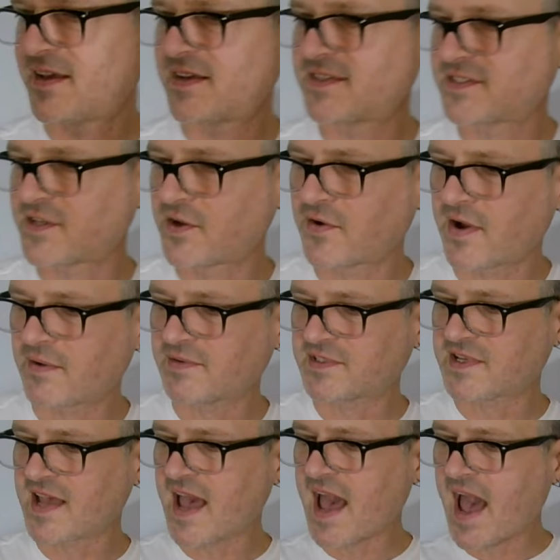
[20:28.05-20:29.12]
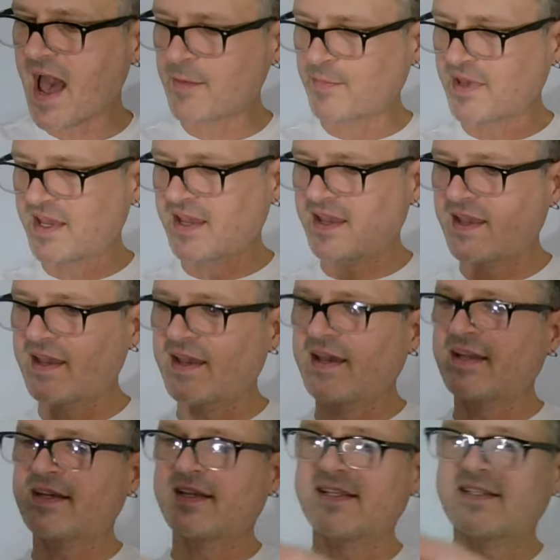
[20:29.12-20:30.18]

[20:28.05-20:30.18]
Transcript: So I was happy to